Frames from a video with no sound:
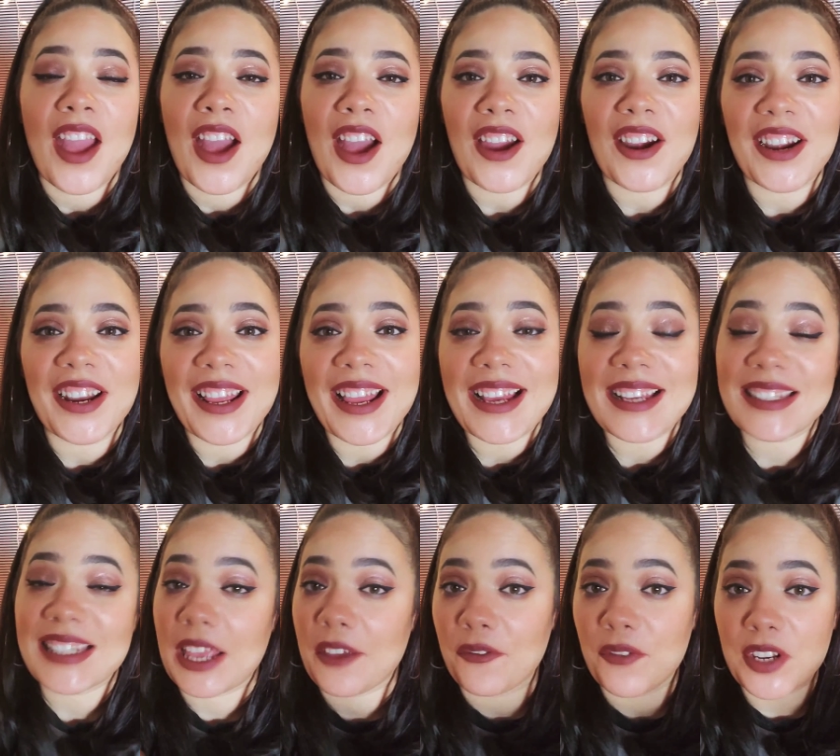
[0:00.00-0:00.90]
All right,
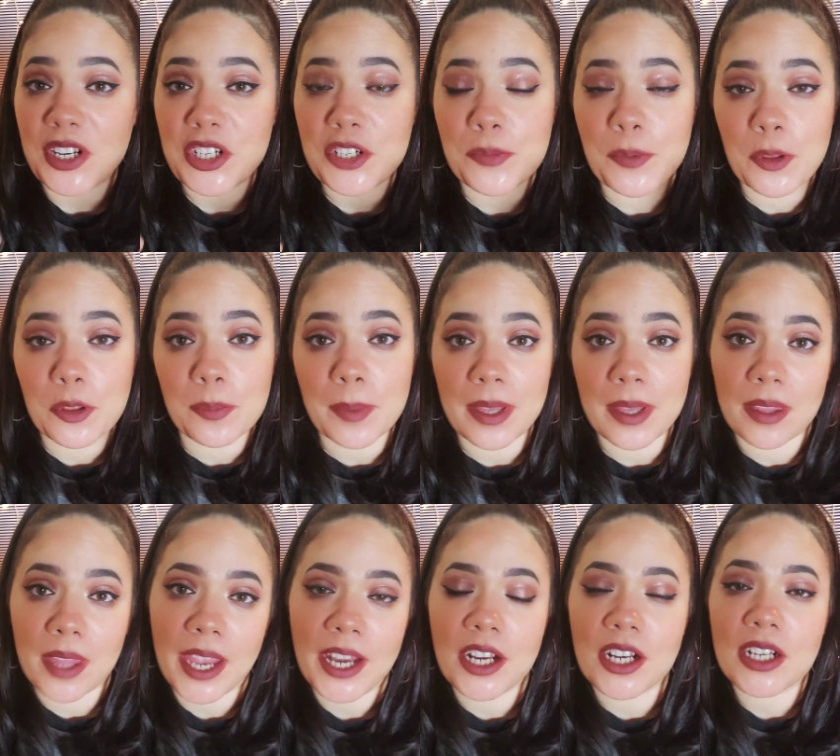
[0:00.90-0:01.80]
guys, I finished both my
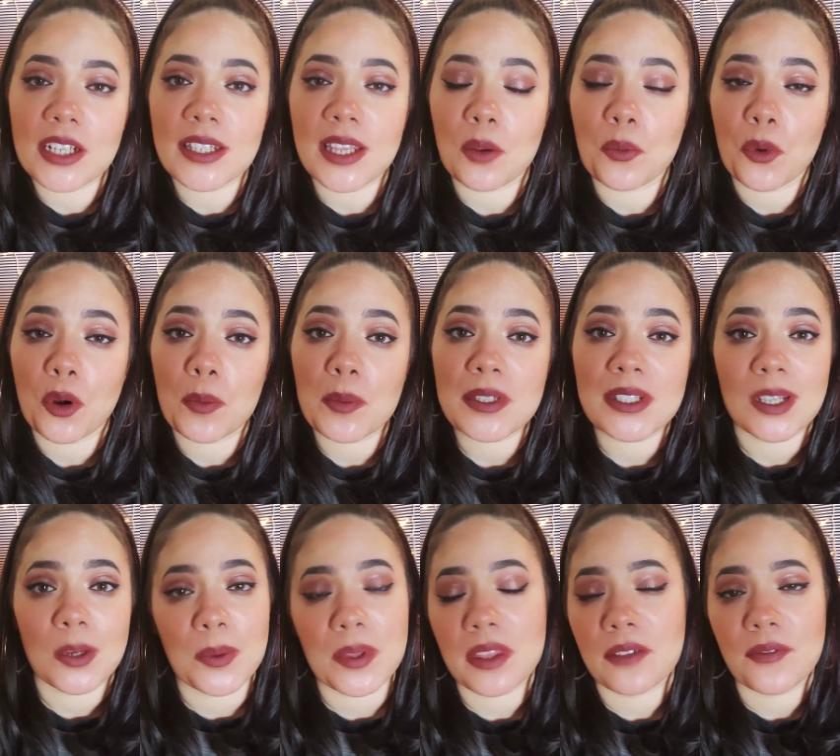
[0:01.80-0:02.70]
liners and we're almost
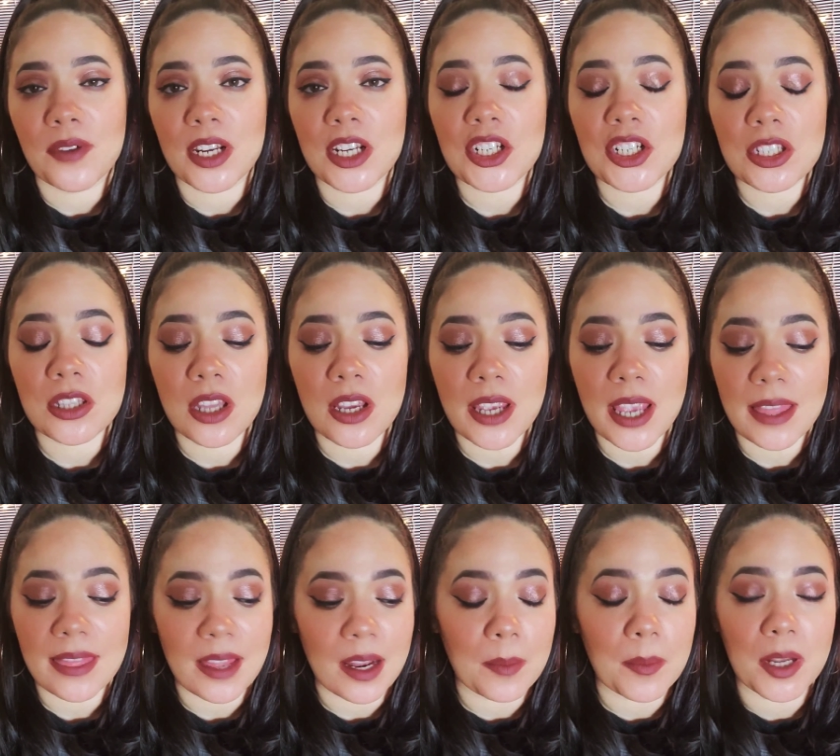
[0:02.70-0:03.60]
done with the finished look.
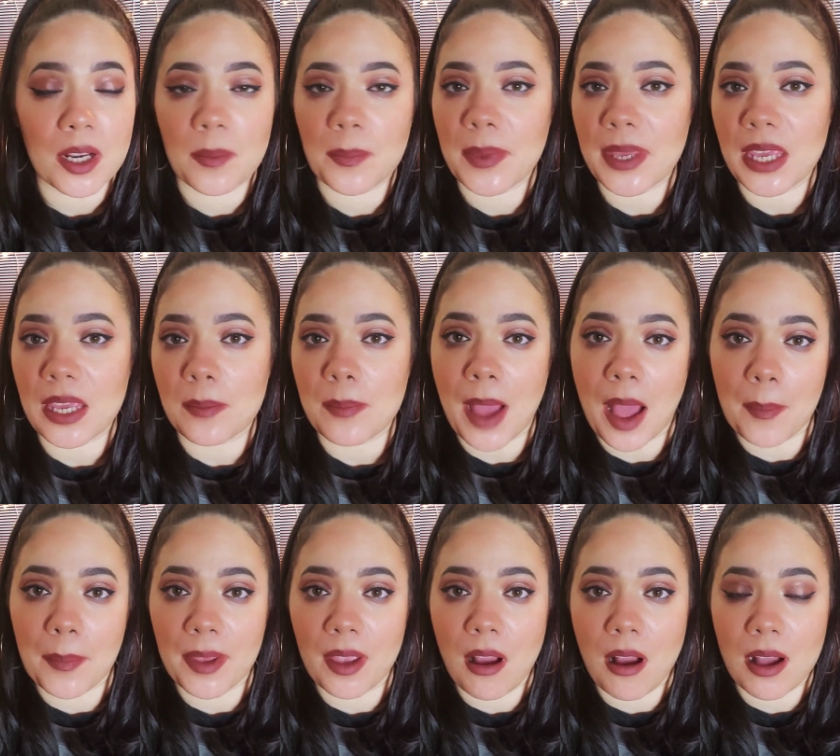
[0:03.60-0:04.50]
And then I'm going to be
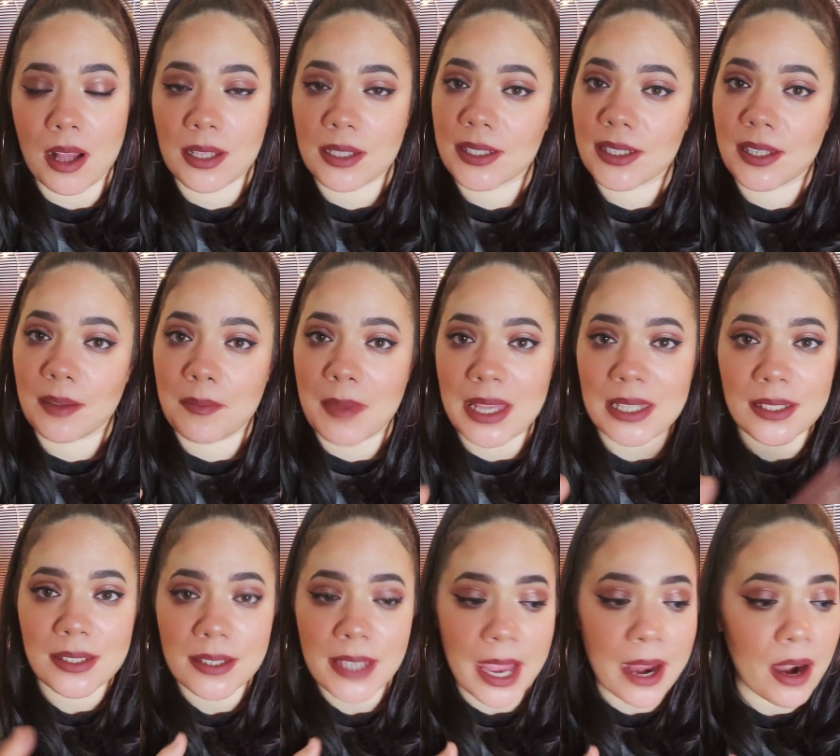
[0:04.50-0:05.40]
popping on some
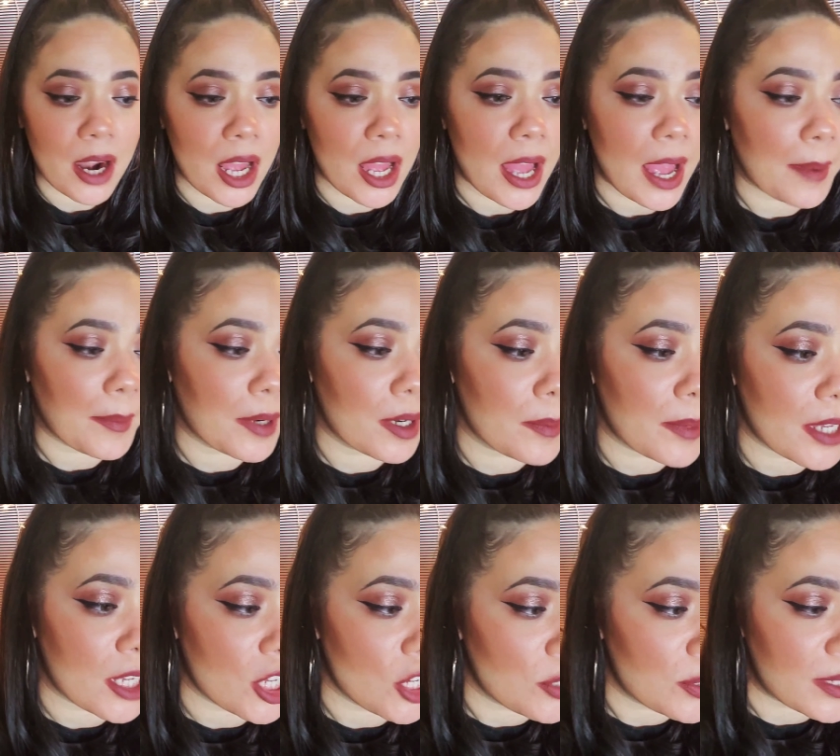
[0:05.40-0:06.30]
mascara. I'm going to be
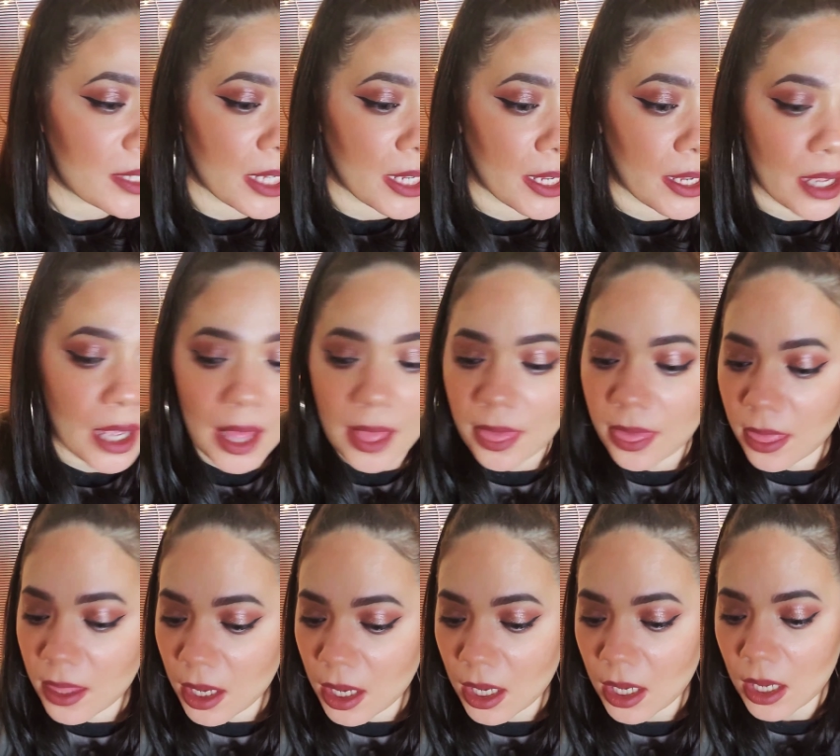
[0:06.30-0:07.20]
using
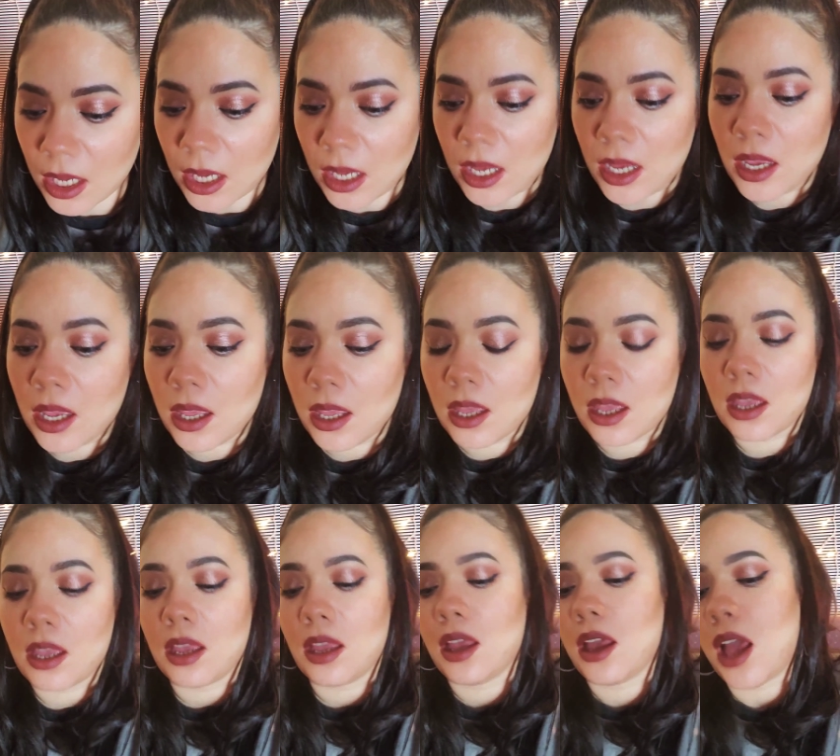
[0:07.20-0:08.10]
the
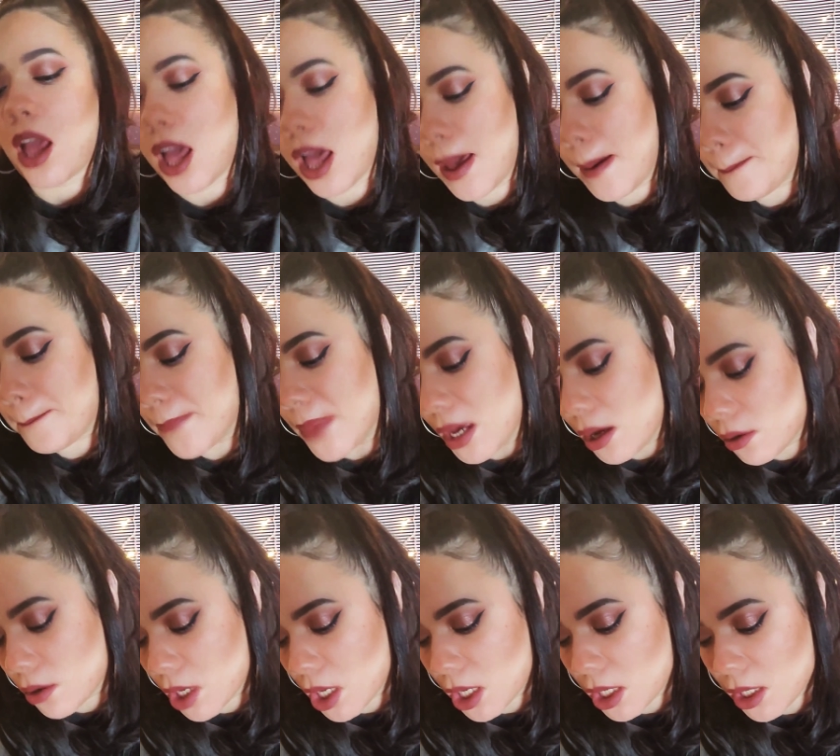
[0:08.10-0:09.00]

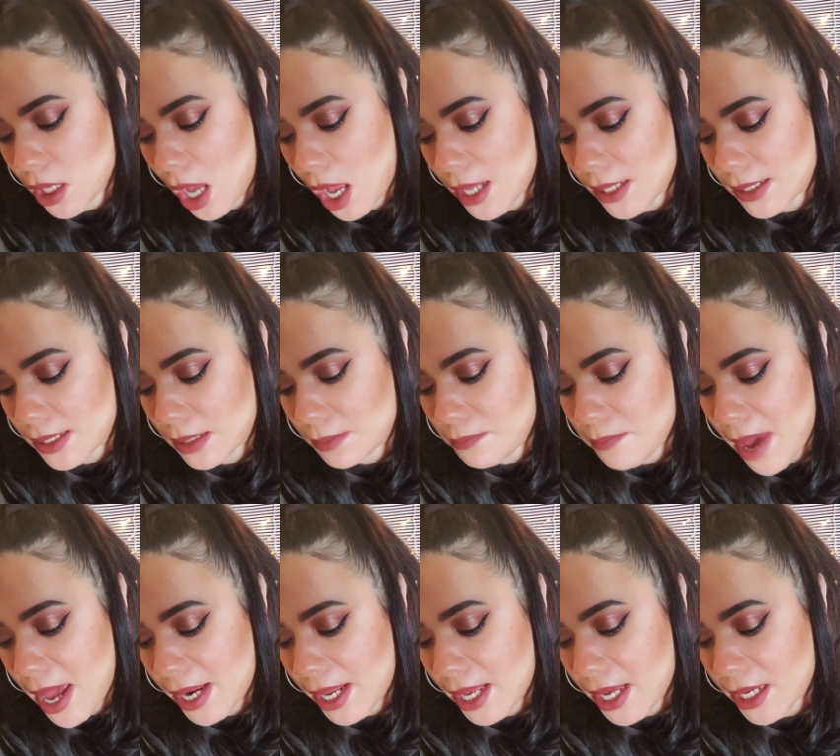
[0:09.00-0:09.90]
Milk
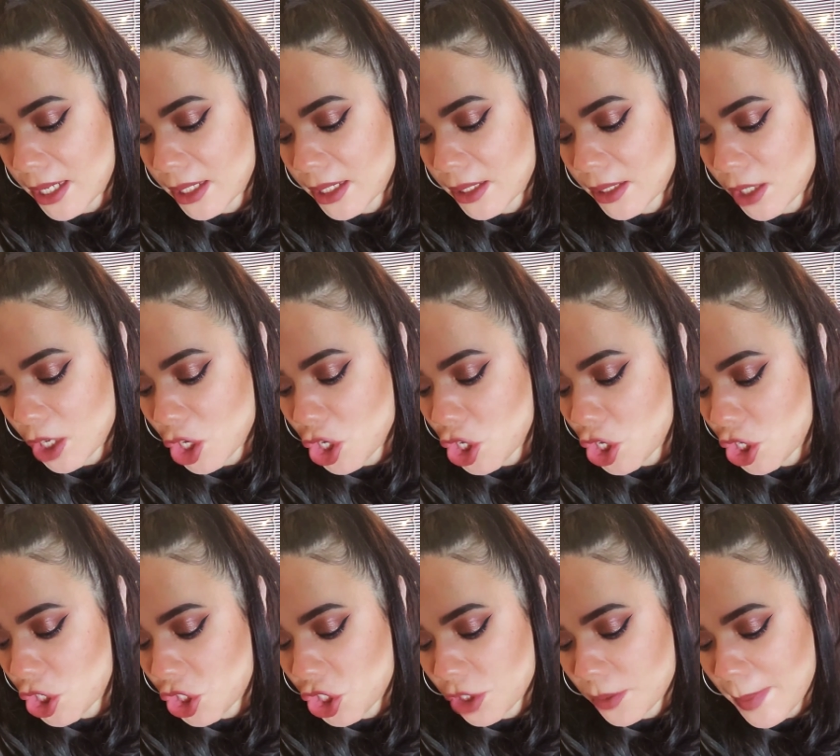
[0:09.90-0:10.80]
Cosmetics
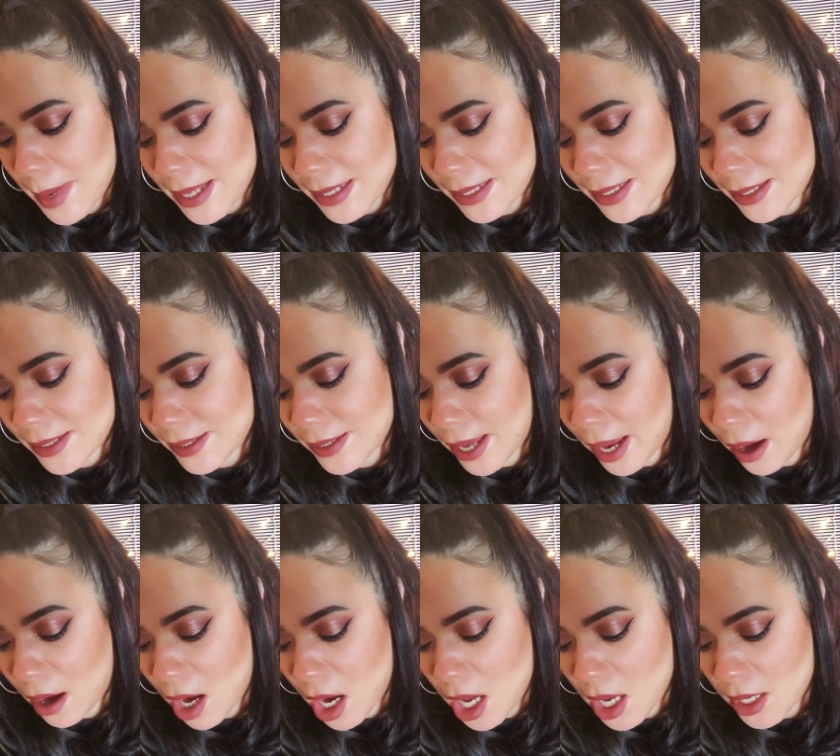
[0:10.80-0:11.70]
Kush
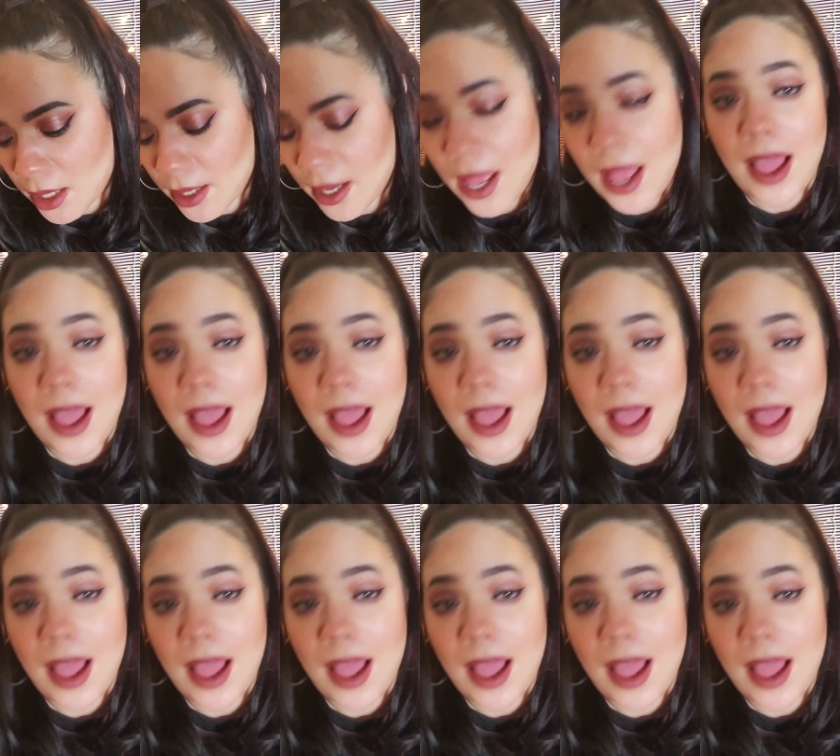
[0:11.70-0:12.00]
Mascara.